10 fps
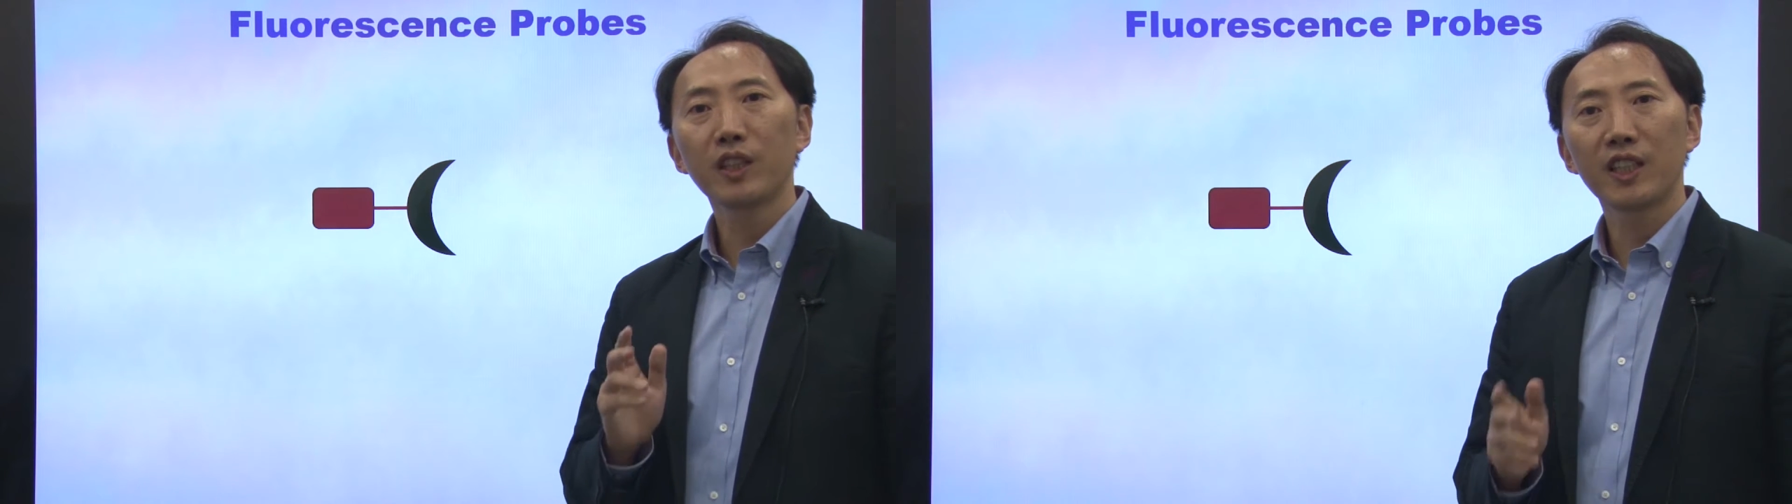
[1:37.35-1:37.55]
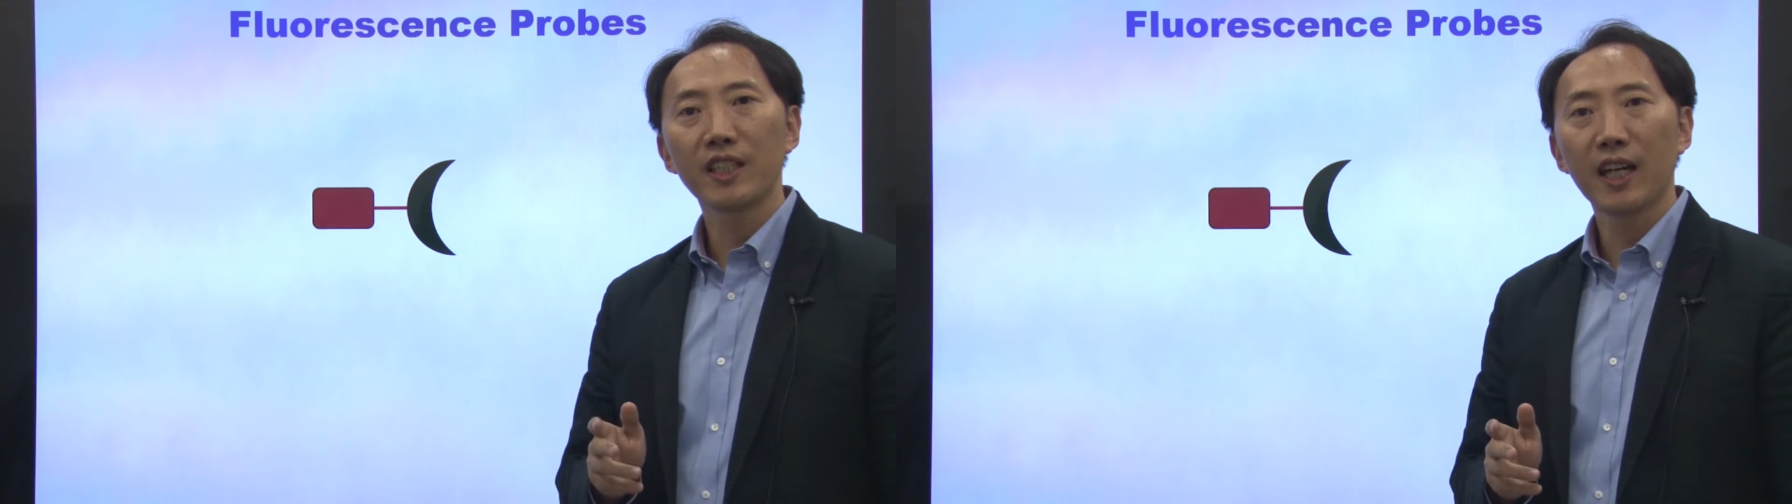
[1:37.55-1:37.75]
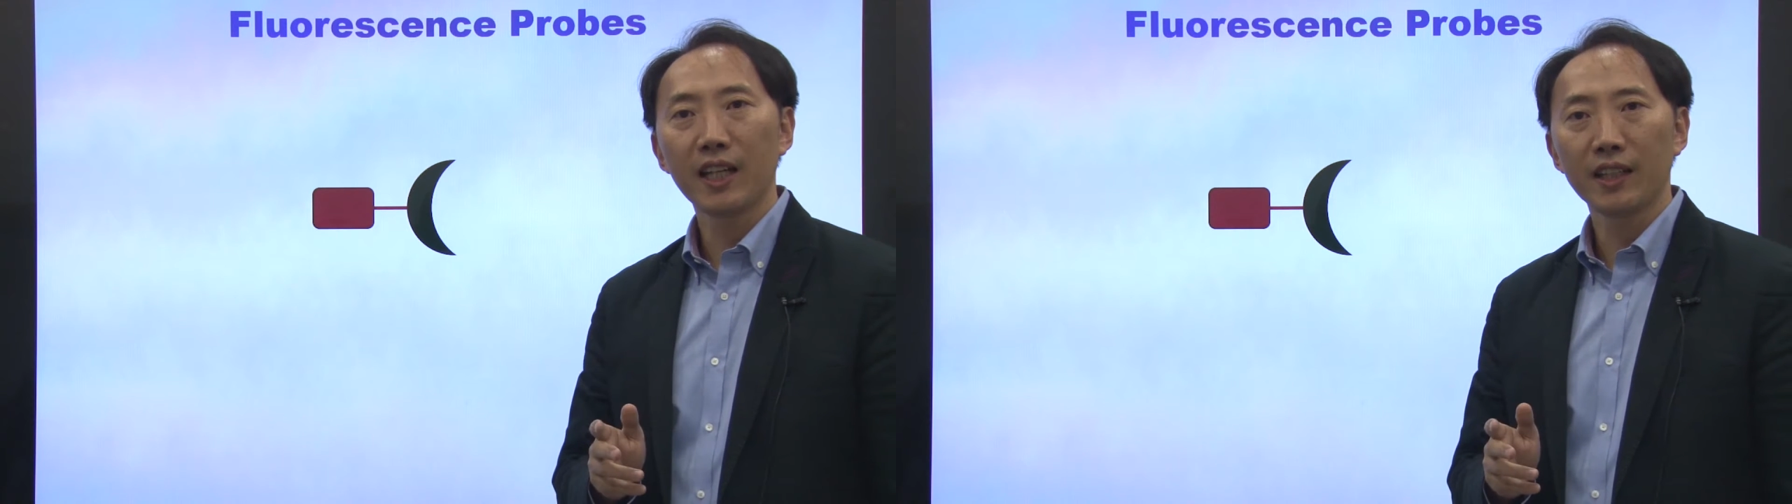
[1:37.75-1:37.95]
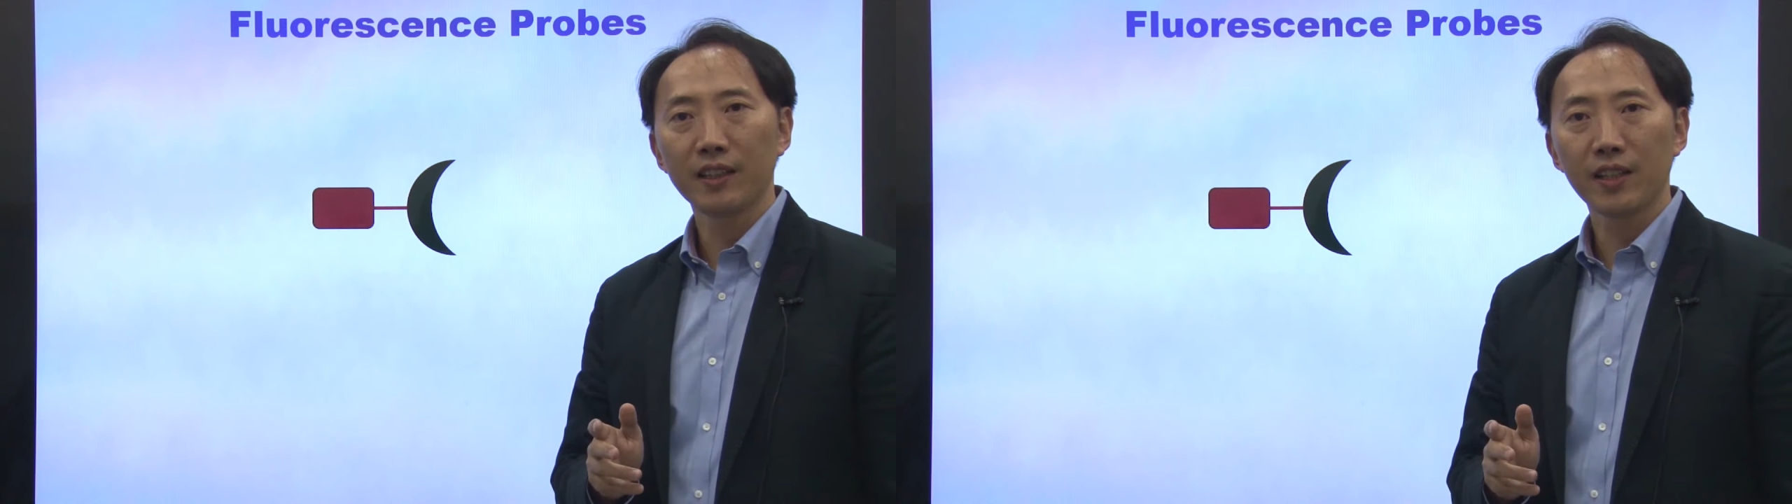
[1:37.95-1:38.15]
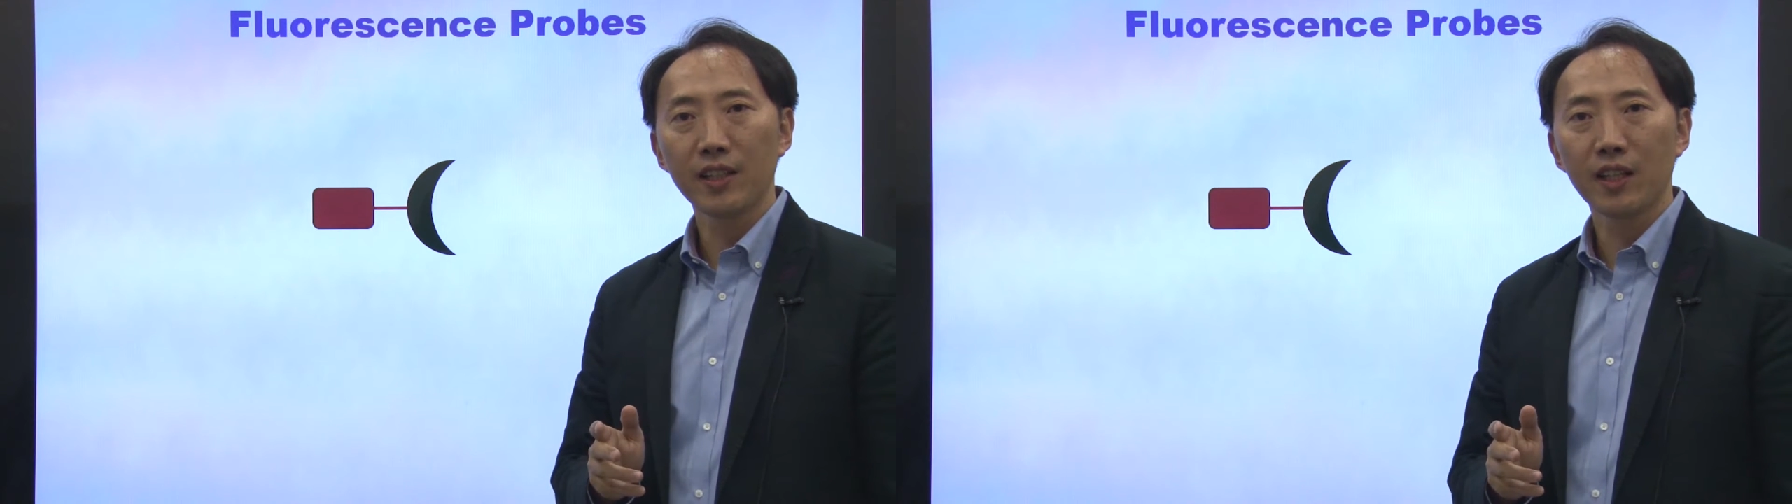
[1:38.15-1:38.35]
design
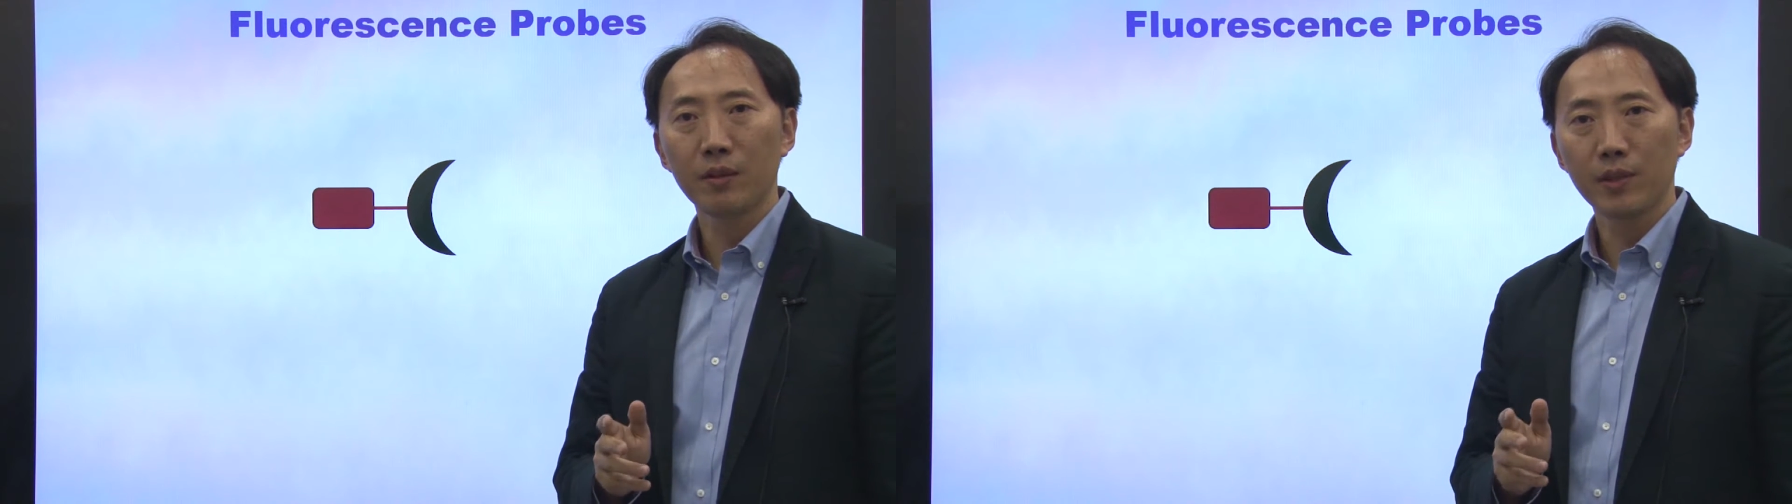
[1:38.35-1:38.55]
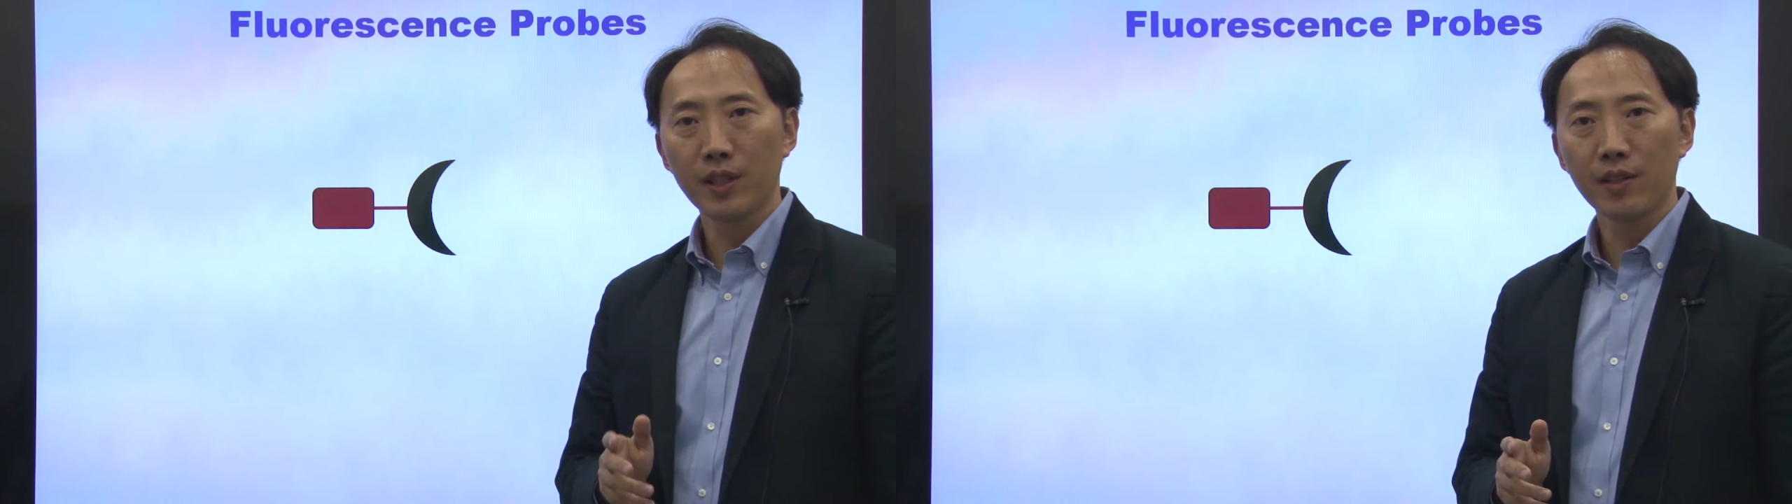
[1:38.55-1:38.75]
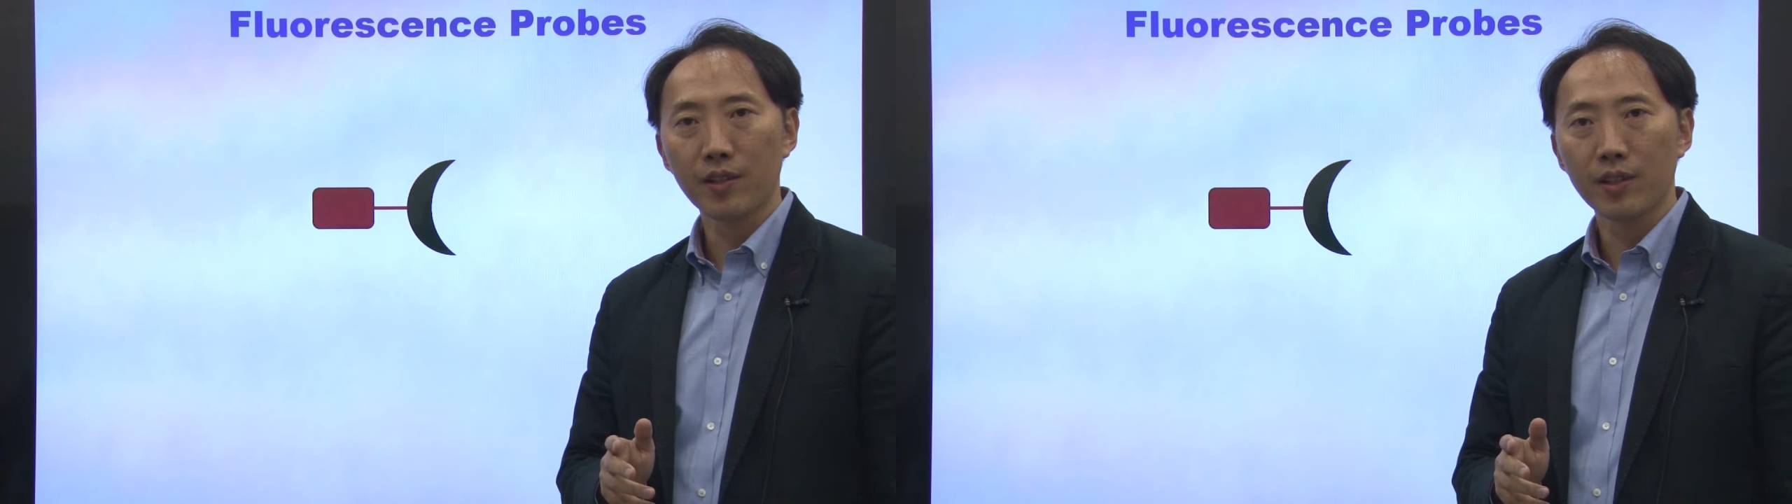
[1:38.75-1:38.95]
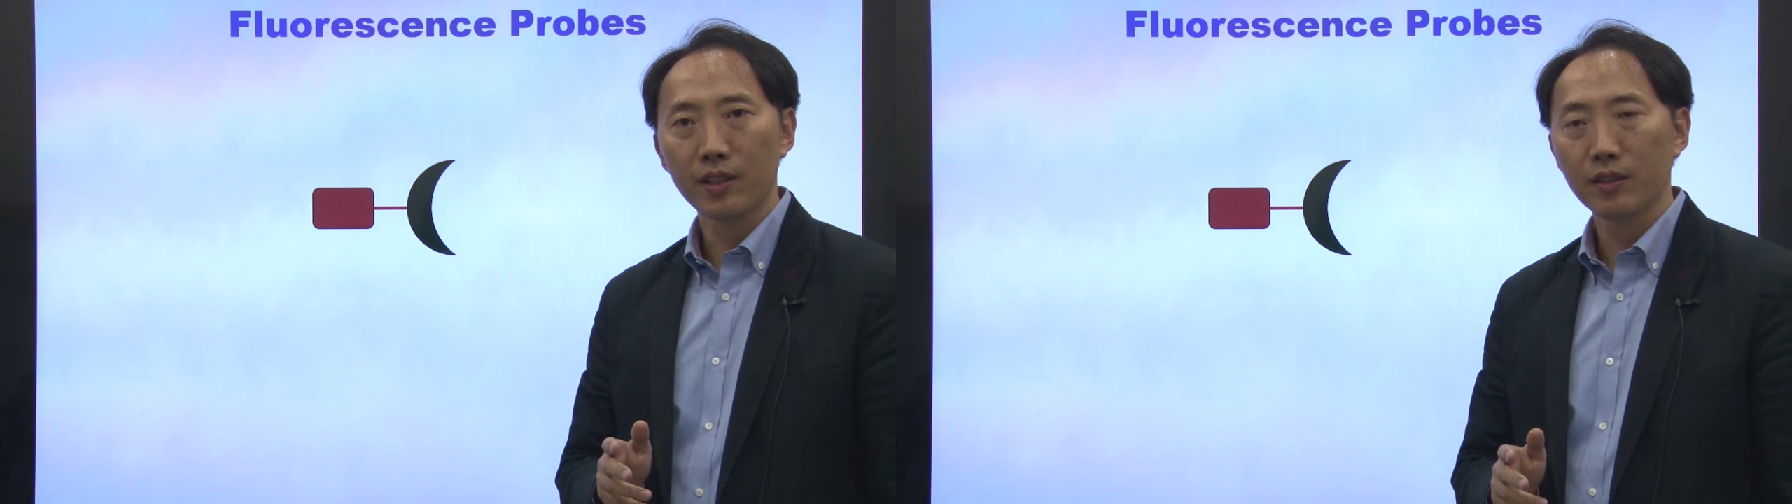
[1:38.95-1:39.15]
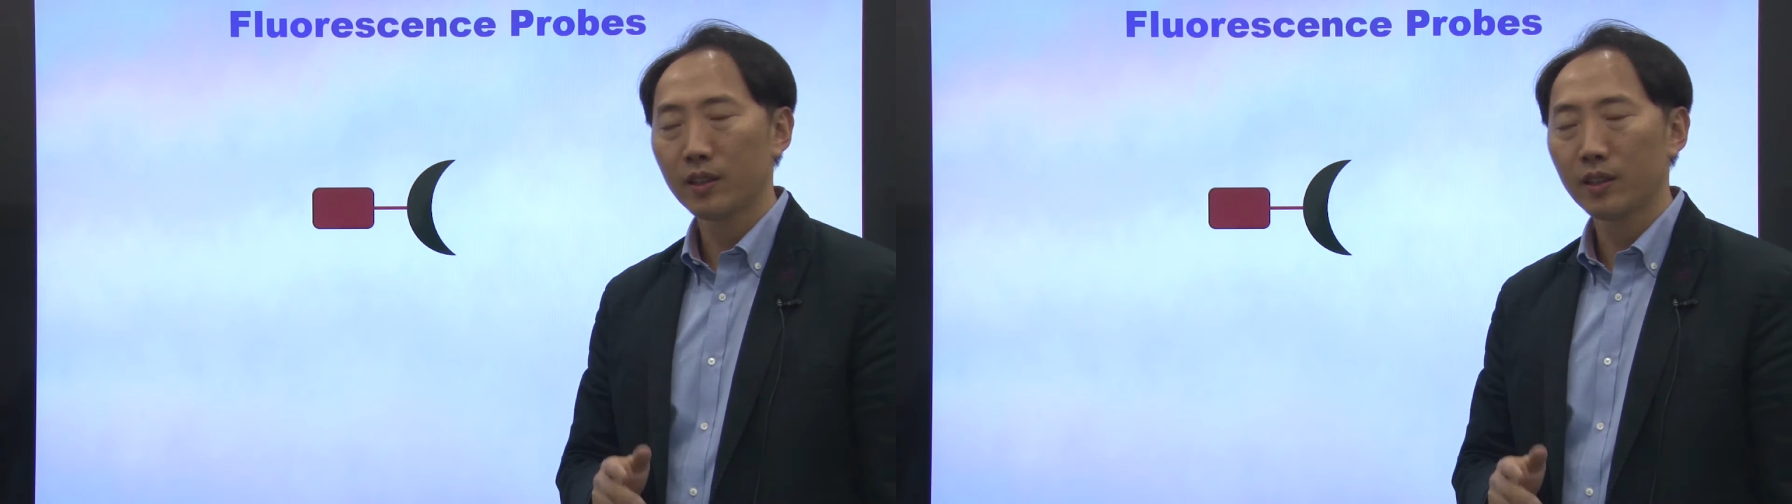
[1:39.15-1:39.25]
this kind of a sensor,